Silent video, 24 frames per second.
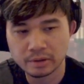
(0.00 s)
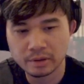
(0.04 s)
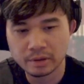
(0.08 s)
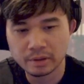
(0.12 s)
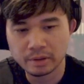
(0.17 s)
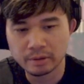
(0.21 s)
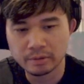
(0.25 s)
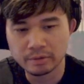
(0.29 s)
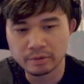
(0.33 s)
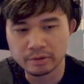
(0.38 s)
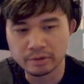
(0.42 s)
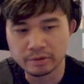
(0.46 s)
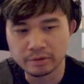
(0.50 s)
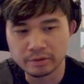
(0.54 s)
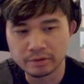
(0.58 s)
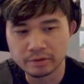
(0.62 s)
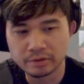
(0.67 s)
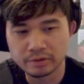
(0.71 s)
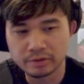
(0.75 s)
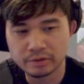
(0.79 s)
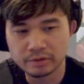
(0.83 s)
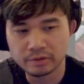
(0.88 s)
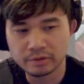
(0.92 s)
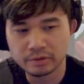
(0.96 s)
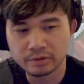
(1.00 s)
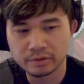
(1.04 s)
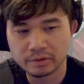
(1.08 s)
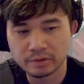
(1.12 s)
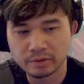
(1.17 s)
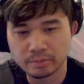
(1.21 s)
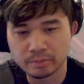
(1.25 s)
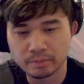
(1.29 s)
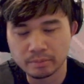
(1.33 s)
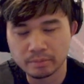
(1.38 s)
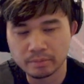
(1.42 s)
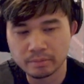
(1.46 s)
Alright.
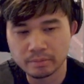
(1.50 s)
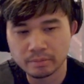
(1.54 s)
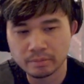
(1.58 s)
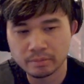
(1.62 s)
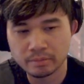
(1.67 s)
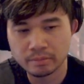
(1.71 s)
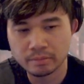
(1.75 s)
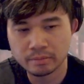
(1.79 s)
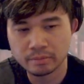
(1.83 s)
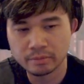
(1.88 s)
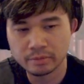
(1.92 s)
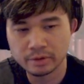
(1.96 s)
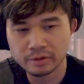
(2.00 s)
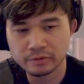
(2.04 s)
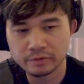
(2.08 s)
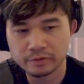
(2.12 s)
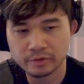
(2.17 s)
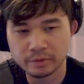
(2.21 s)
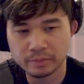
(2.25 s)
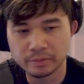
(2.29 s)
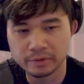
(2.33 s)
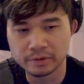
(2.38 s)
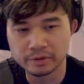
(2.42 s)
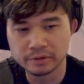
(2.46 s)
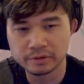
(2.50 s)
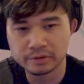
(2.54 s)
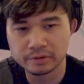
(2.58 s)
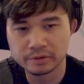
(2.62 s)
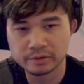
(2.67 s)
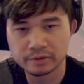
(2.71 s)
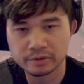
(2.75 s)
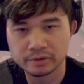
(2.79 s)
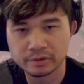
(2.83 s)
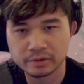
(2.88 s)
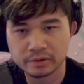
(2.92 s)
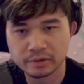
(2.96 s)
Let's flip
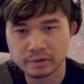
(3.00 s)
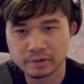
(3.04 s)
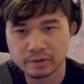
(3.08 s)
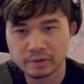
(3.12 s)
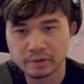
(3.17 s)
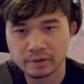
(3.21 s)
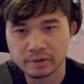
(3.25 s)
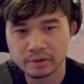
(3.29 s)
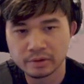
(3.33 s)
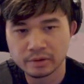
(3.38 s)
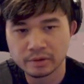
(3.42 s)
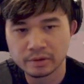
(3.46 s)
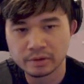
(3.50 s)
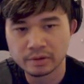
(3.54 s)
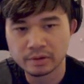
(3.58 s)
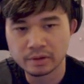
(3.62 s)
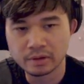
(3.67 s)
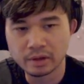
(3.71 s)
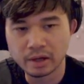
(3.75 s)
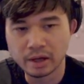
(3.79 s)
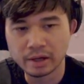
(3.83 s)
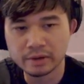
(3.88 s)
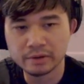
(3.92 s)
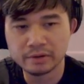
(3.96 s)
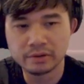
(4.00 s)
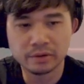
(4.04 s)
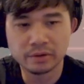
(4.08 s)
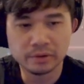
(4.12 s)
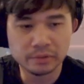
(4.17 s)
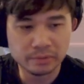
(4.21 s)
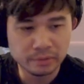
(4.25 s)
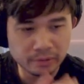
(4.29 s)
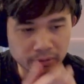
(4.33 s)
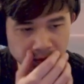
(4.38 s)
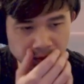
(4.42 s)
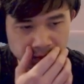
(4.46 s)
this. I
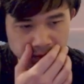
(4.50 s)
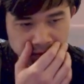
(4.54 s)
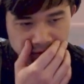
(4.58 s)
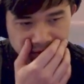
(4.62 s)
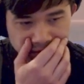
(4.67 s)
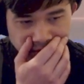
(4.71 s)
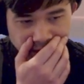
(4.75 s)
don't think...